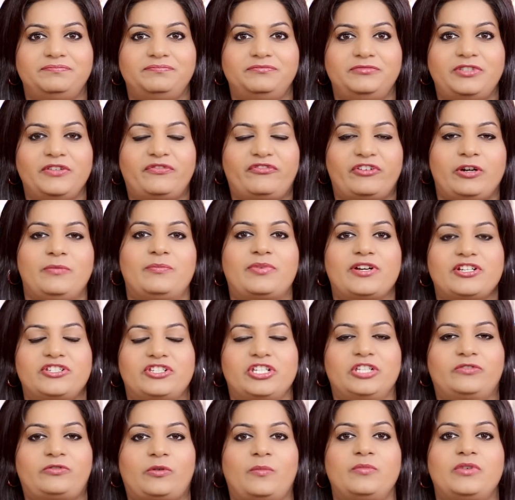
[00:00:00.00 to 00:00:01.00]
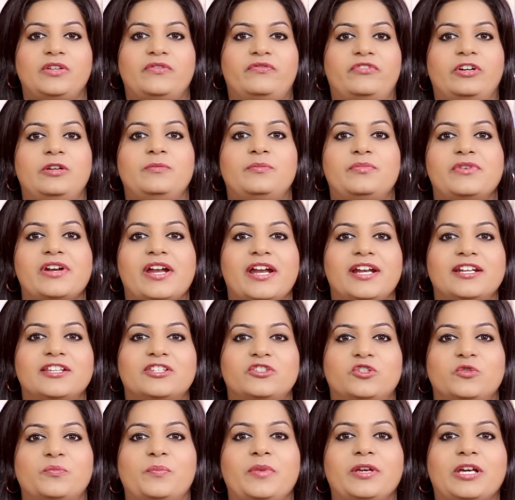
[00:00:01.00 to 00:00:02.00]
different brushes from different
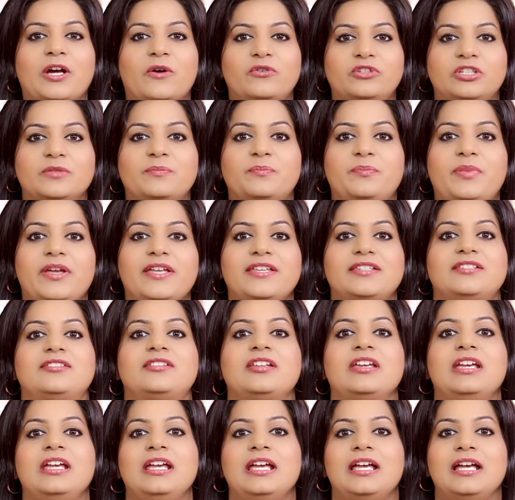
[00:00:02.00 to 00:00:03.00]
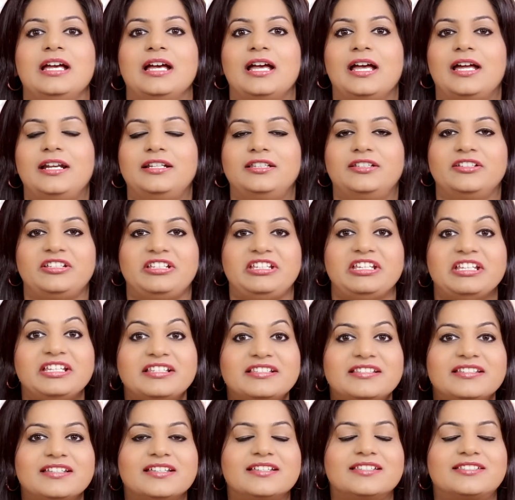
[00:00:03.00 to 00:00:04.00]
brands to pick out the best and the
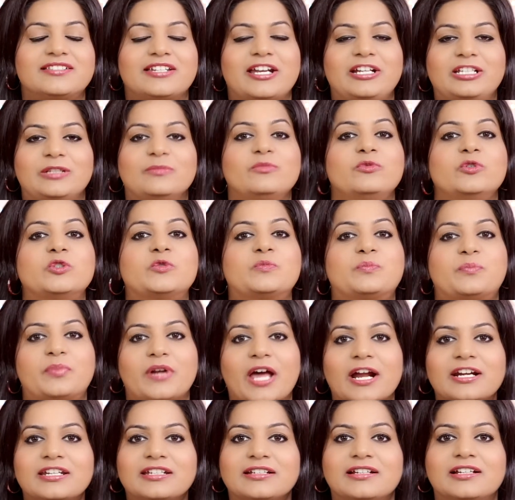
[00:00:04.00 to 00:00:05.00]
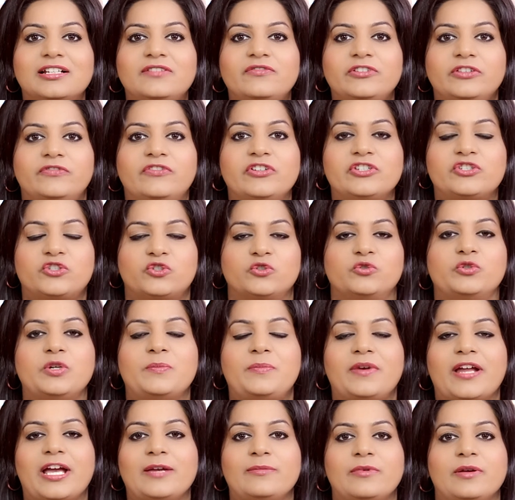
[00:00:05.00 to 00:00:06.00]
easiest and the most practical with which to
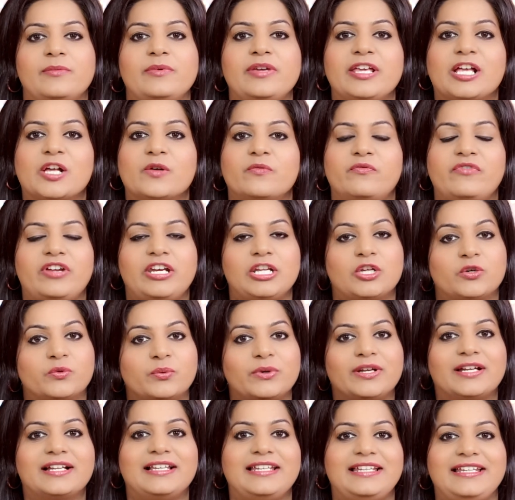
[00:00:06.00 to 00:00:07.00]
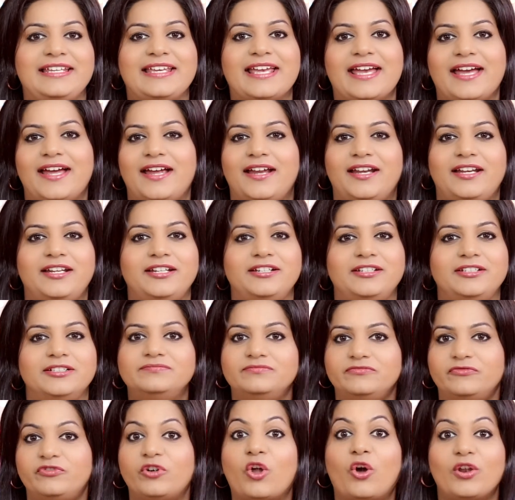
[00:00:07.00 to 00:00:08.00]
apply my makeup very quickly and
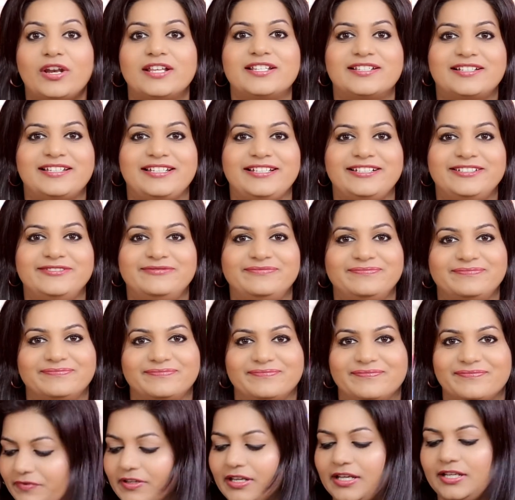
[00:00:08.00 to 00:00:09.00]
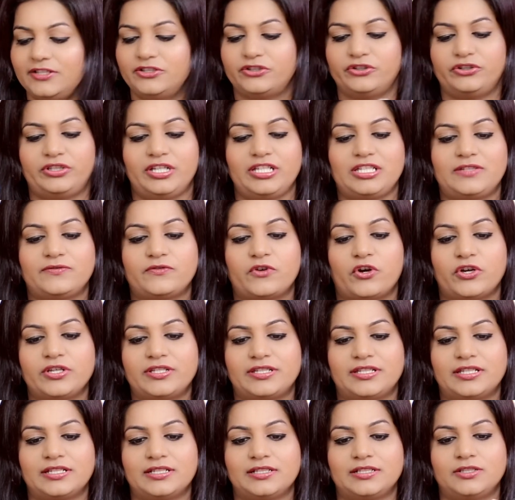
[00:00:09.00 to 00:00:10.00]
flawlessly. So this
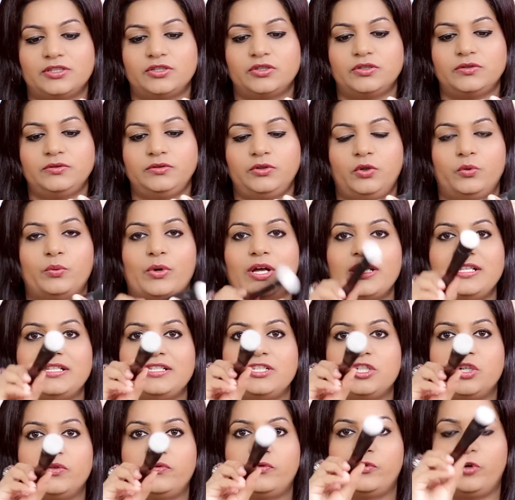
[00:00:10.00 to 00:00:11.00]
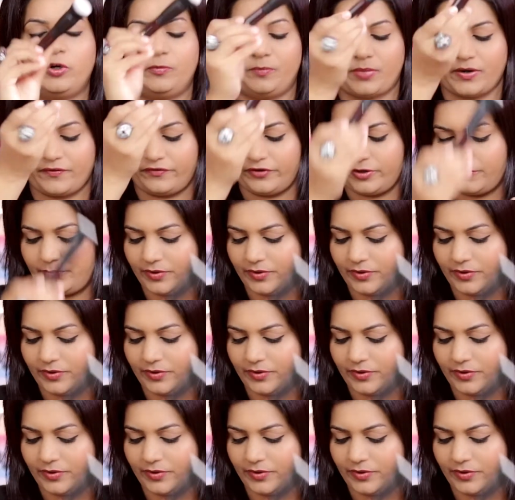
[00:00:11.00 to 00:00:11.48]
was the 104 buffer